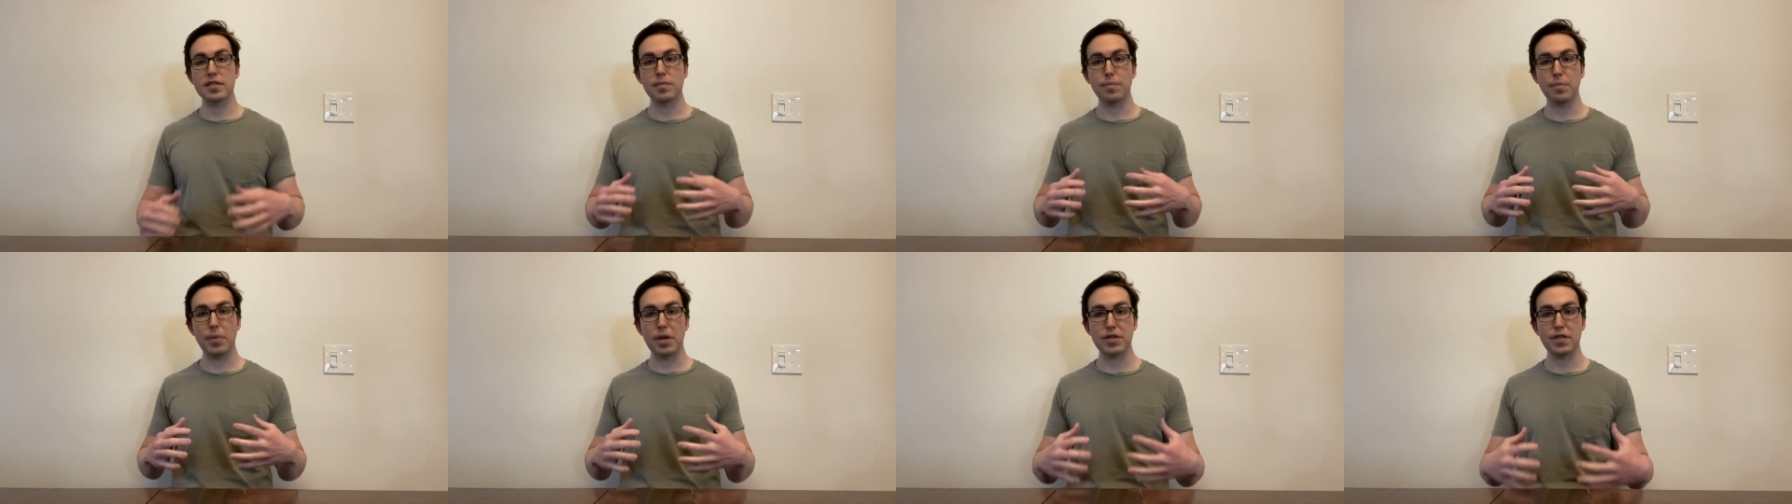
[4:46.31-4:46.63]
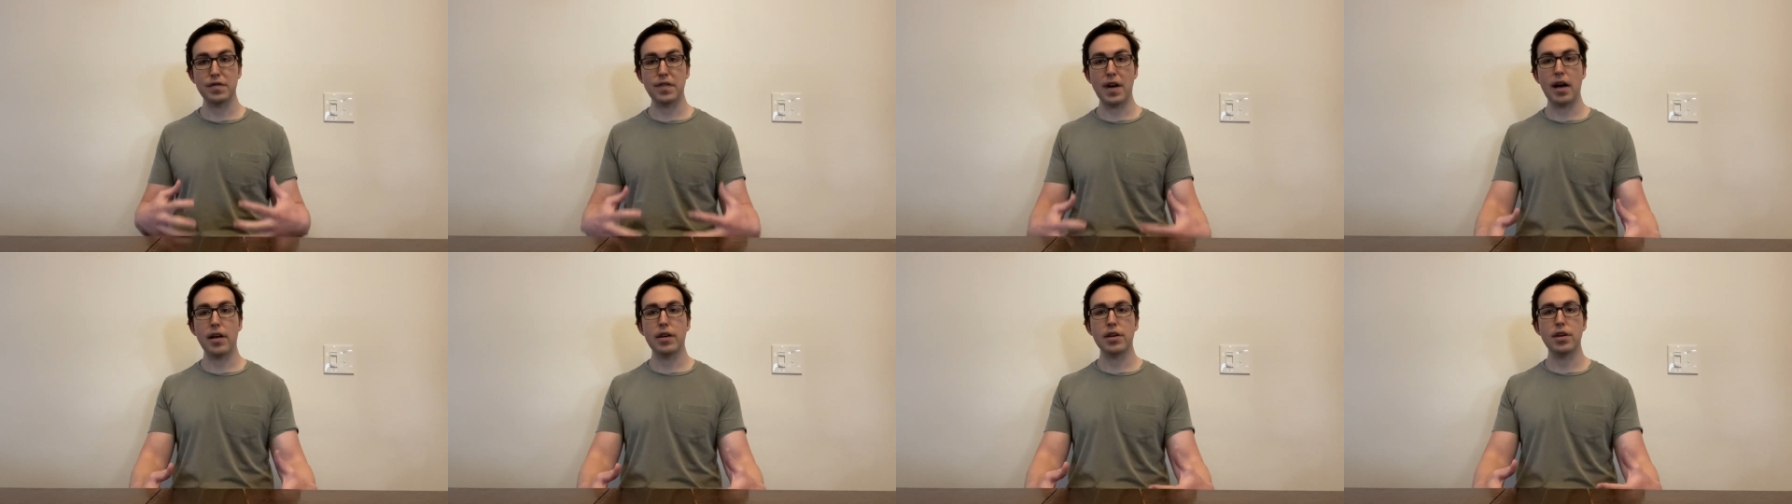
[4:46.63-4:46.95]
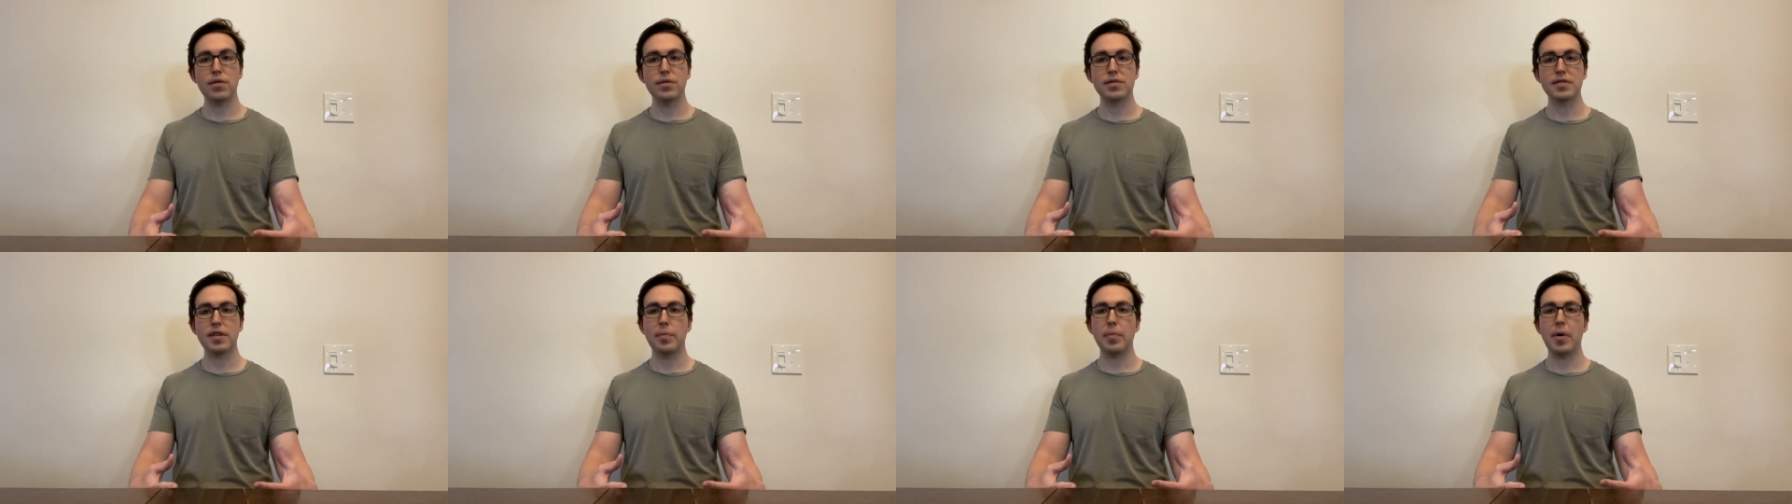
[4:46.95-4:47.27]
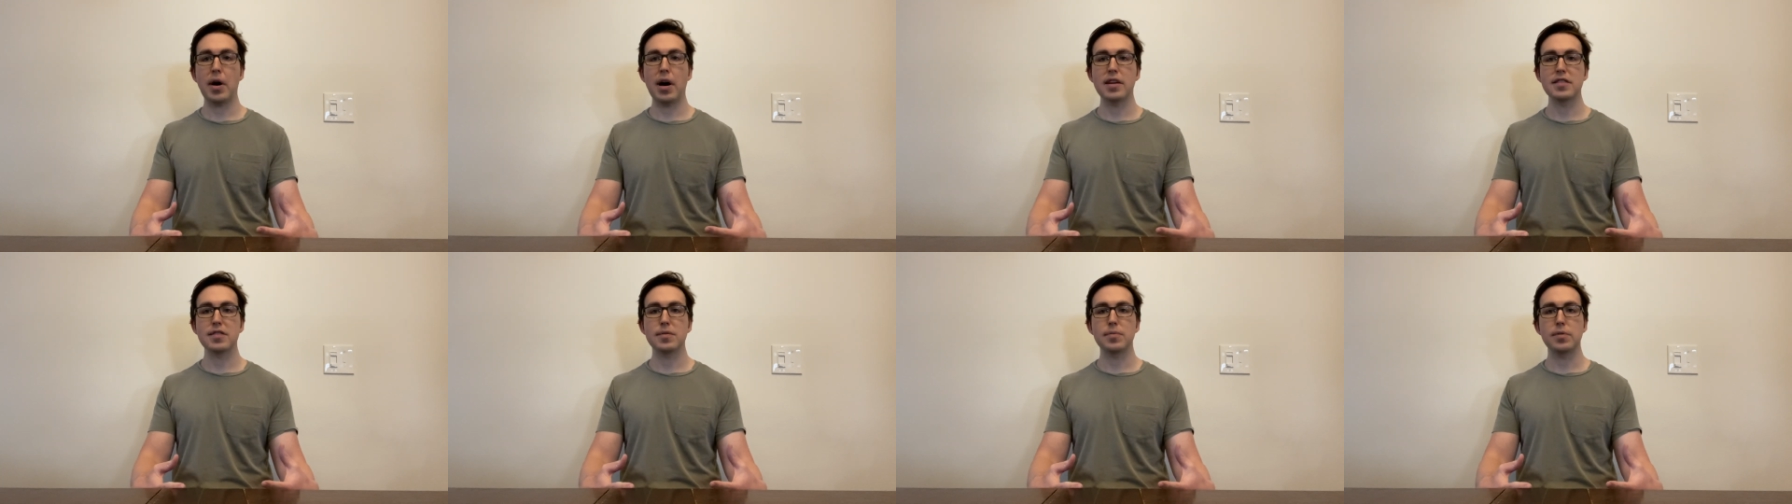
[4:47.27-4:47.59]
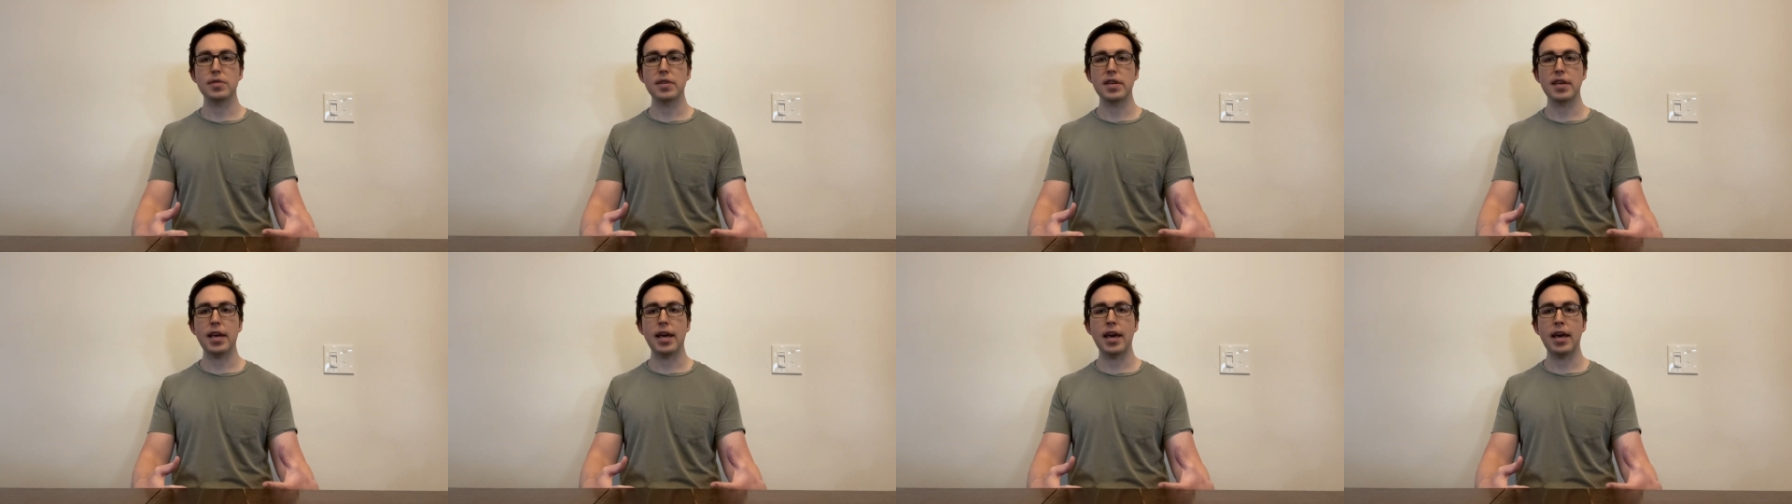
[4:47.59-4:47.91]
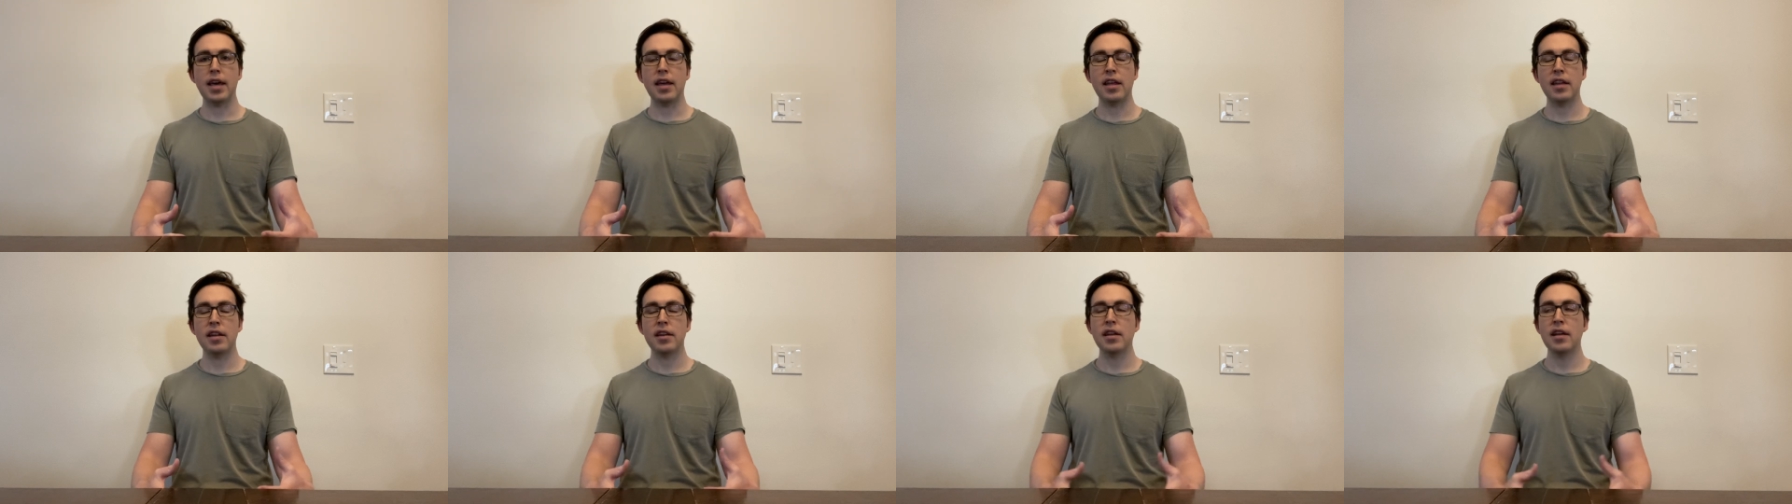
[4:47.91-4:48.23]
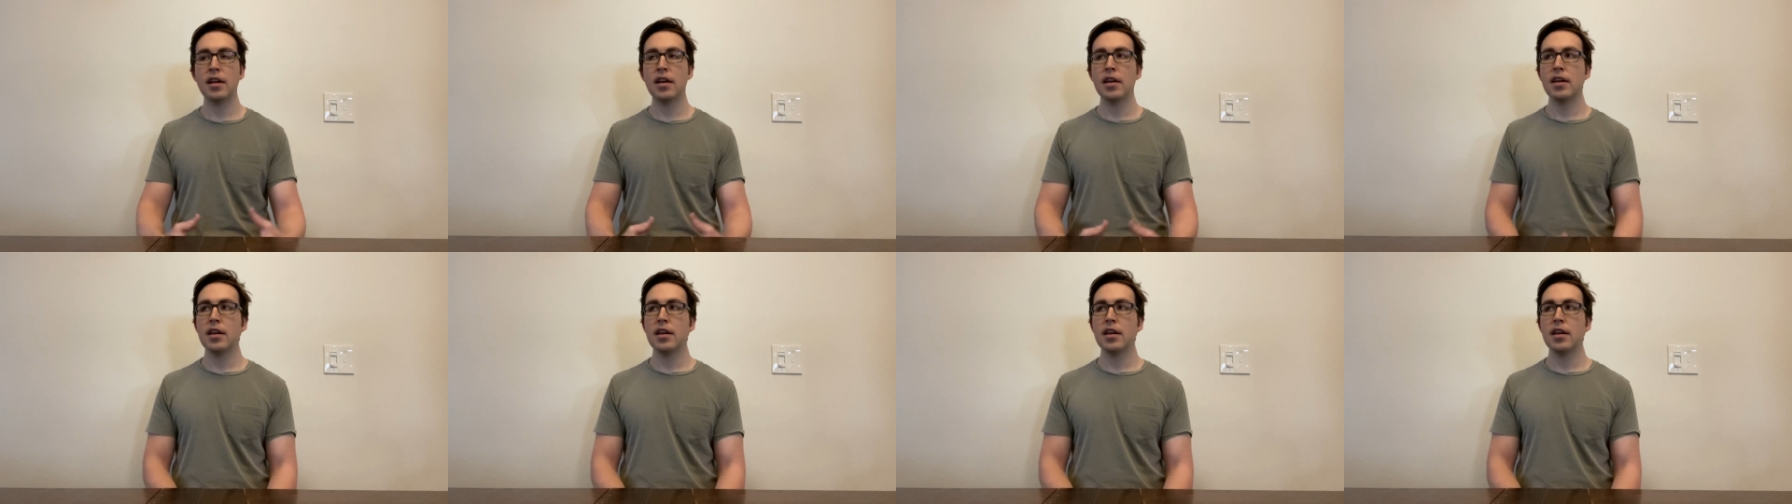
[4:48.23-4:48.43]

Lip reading: much value as I possibly can.